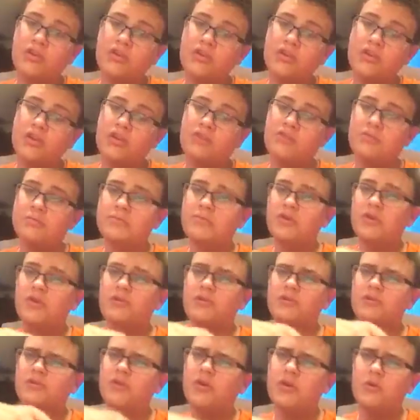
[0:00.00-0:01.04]
than the ketchup
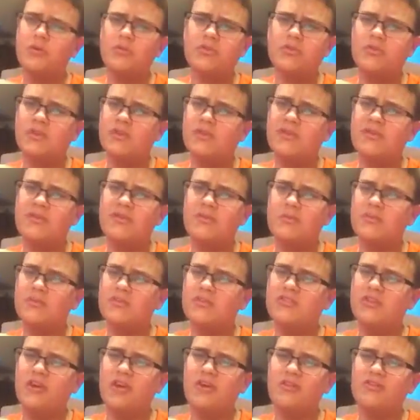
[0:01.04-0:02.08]
challenge, far worse than the
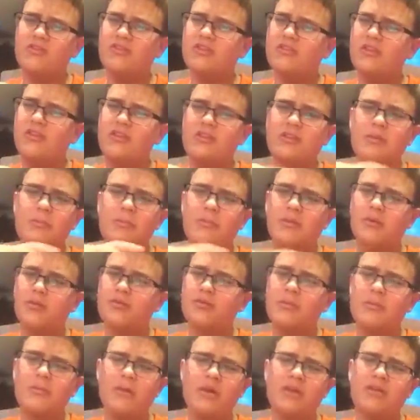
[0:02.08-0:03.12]
cinnamon challenge. It's like them
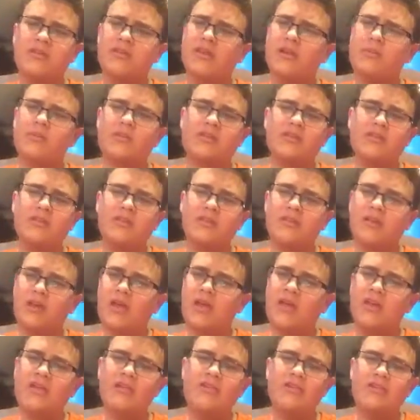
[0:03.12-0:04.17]
both combined times
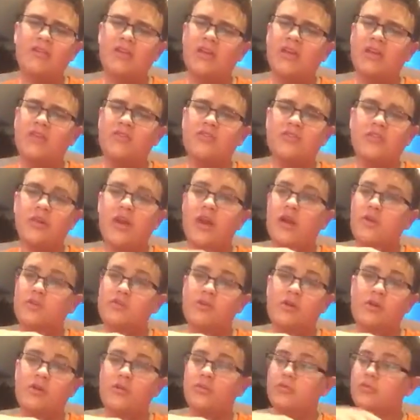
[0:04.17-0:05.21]
AIDS, cancer, I
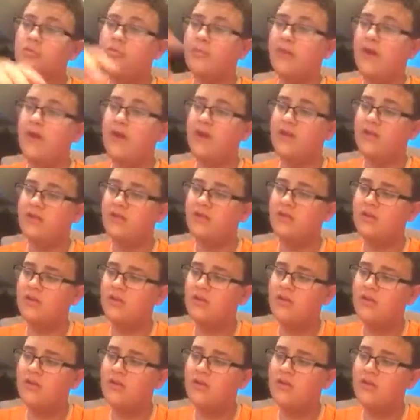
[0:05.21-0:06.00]
don't know, it's bad.